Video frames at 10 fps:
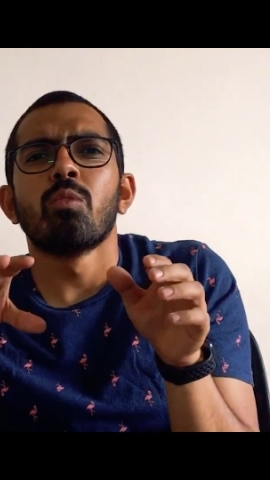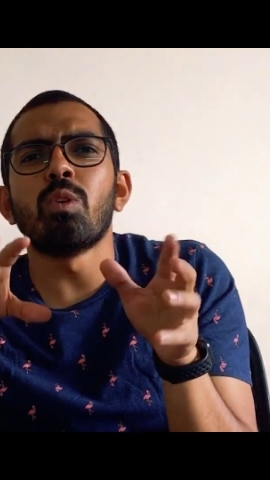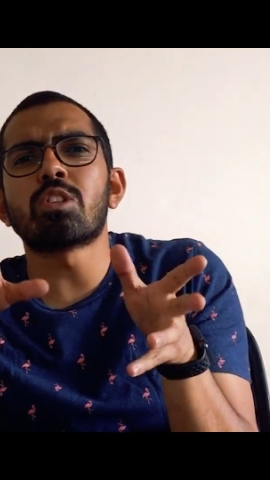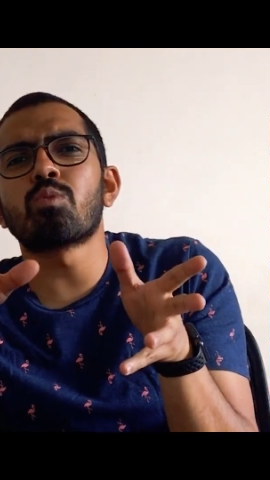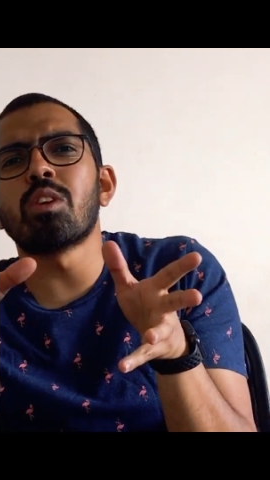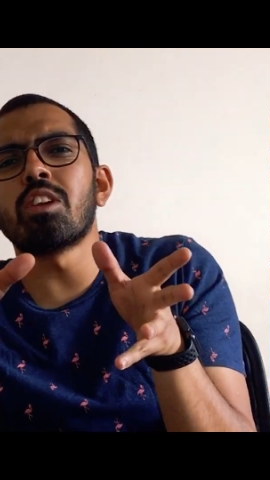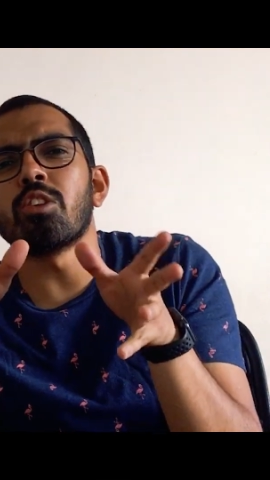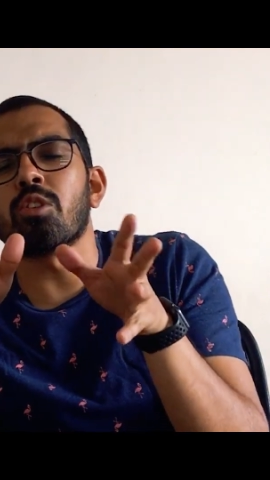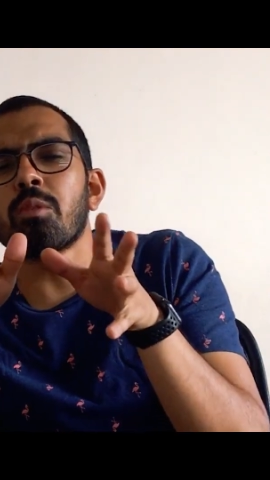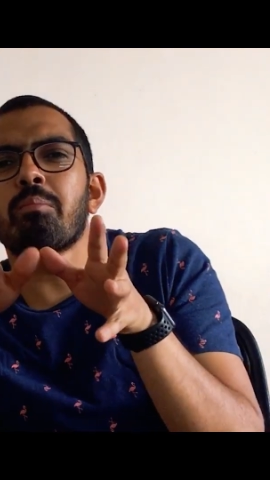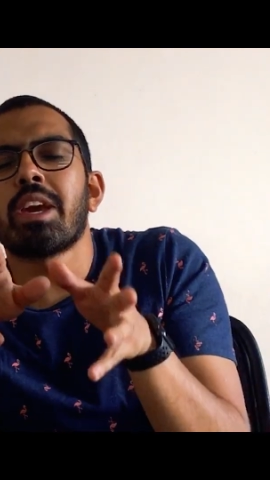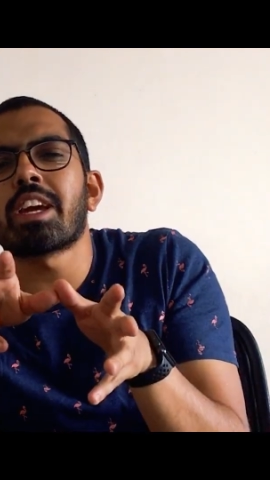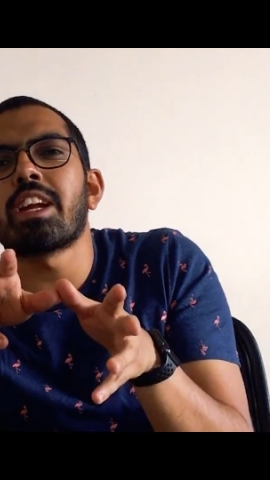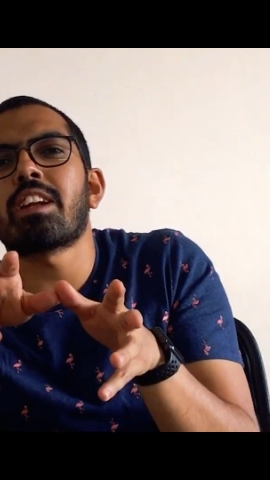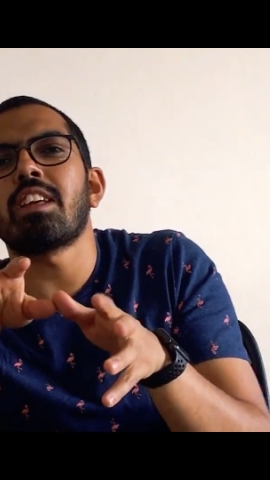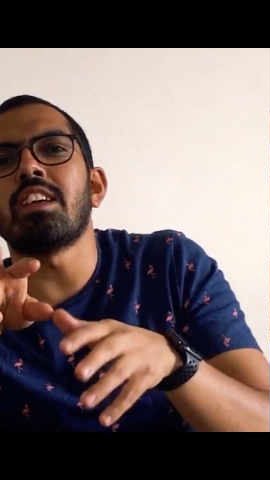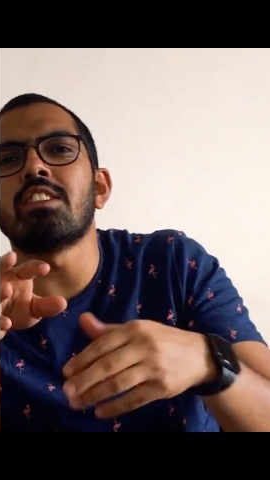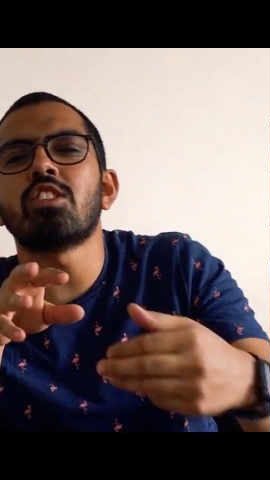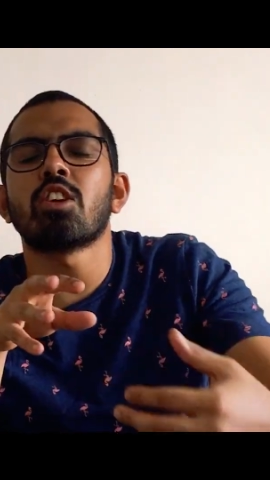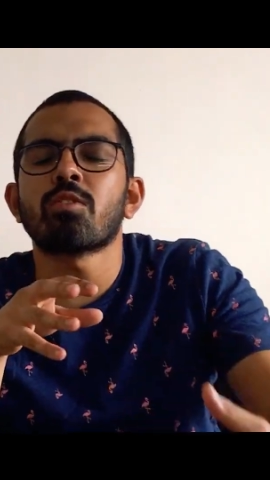which will make it
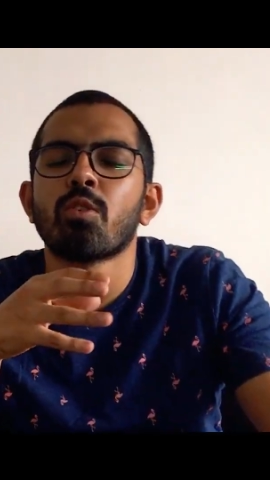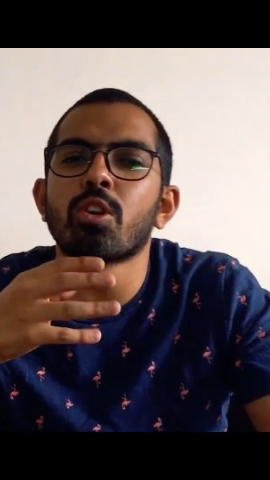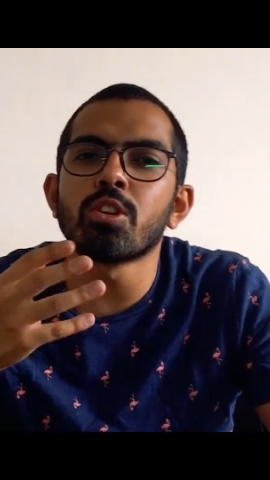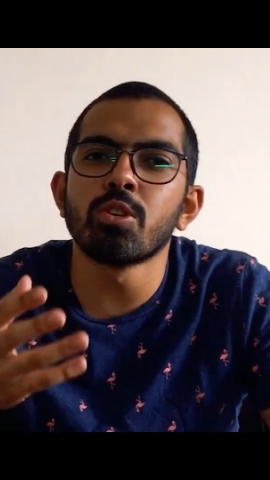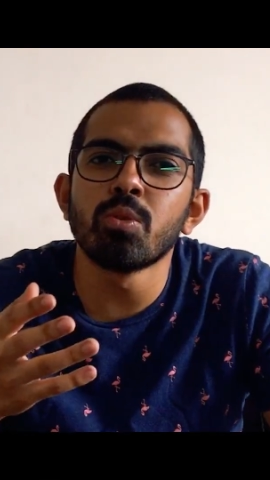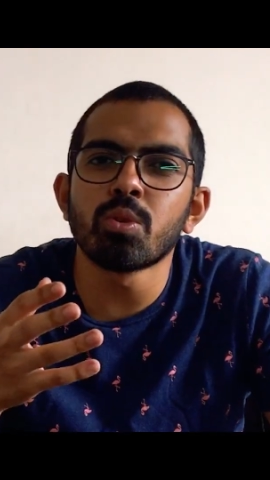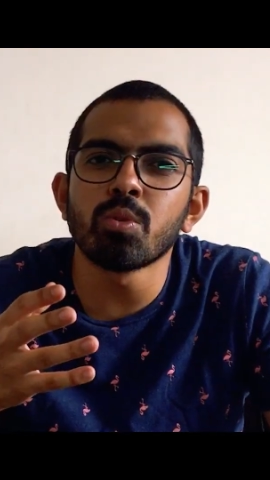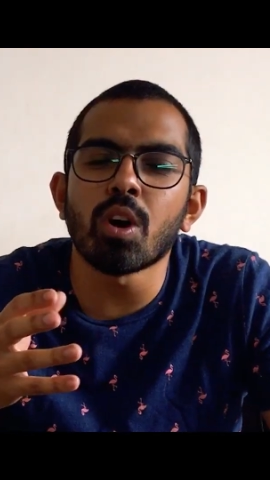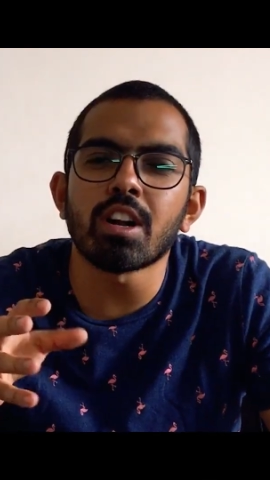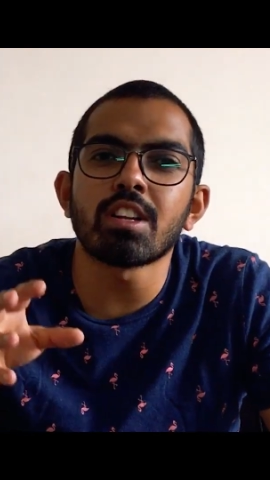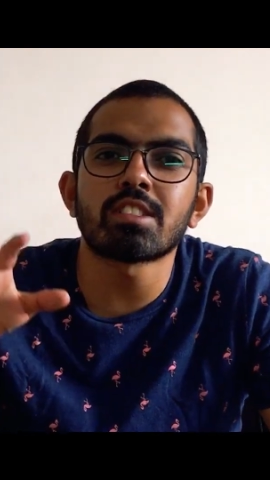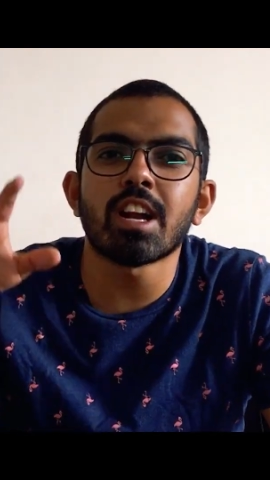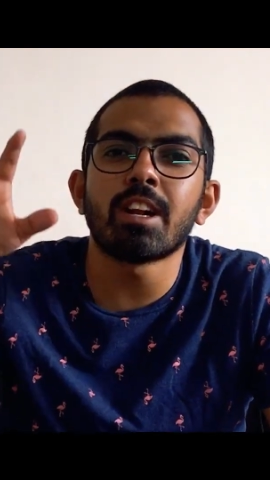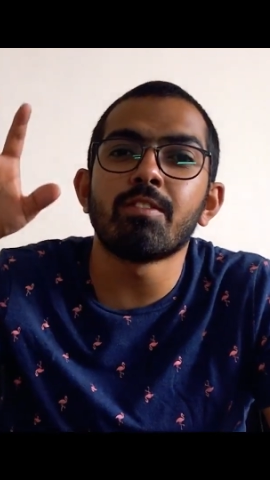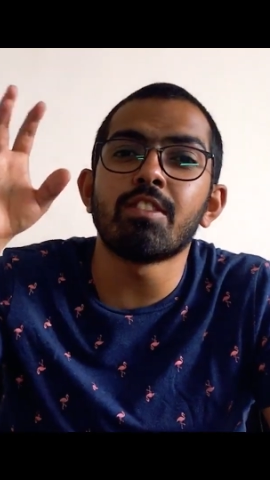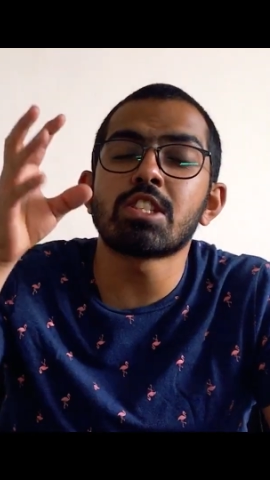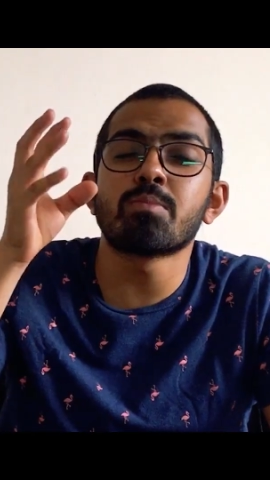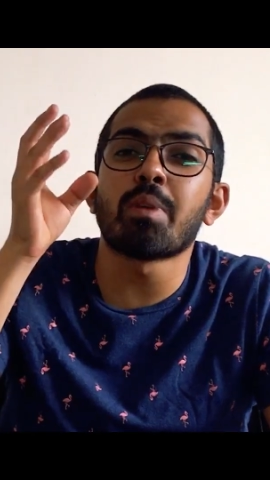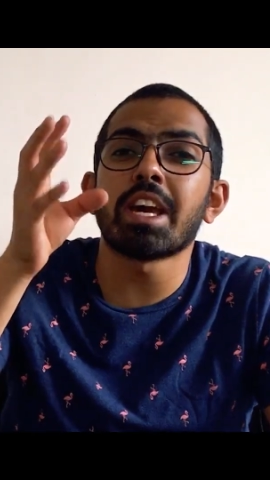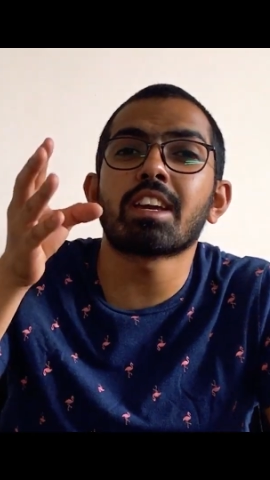easier for you to understand
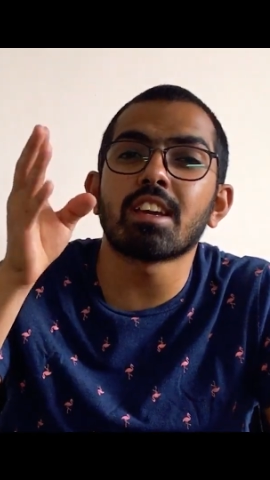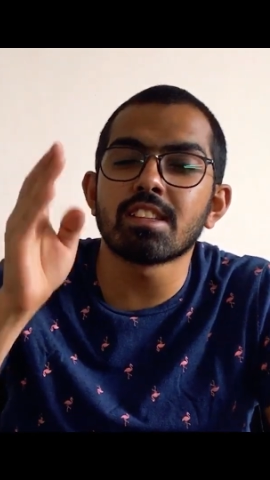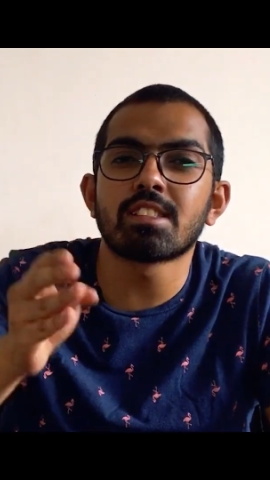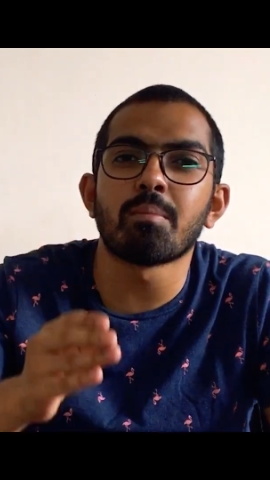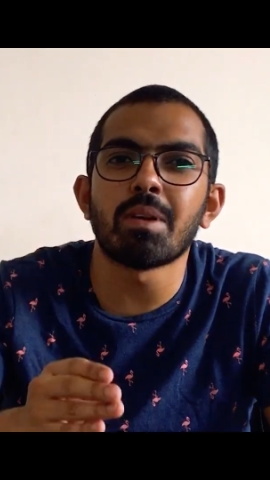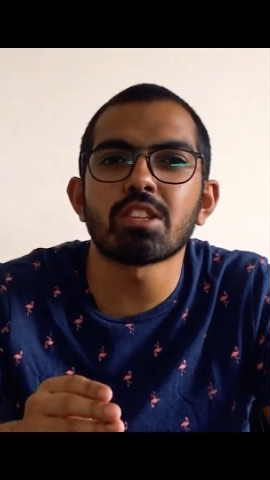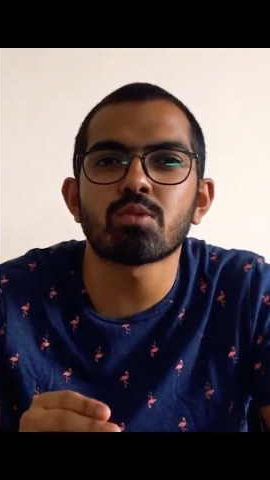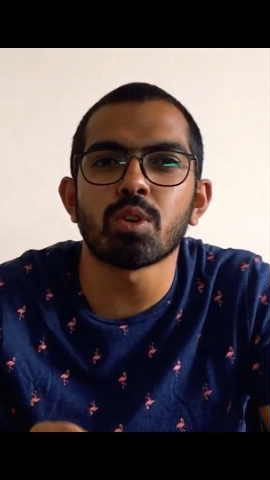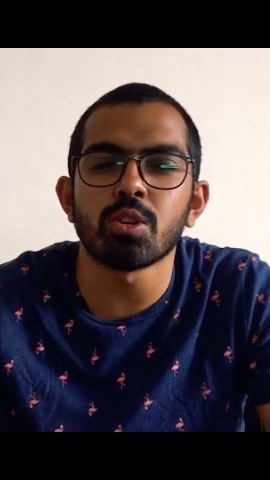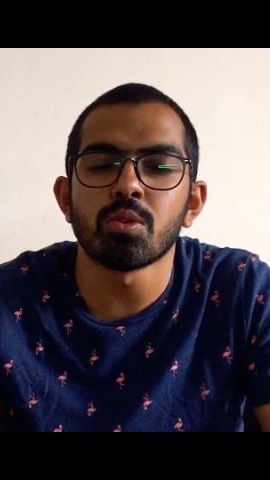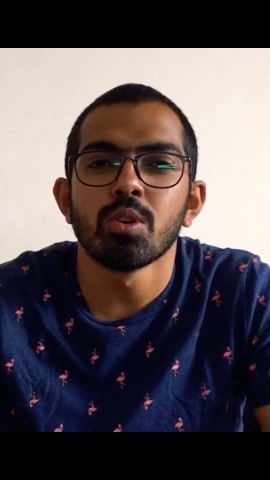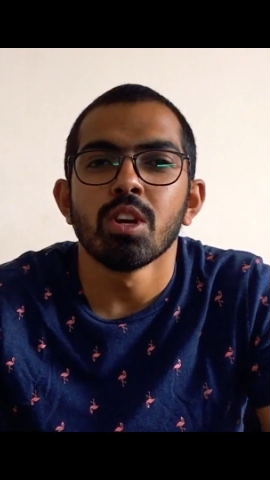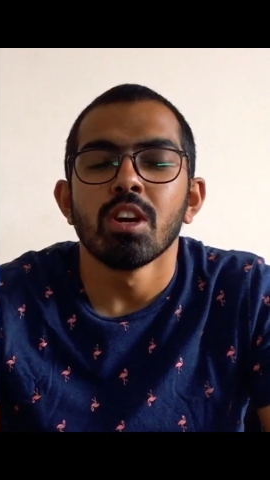which bike is the best for you.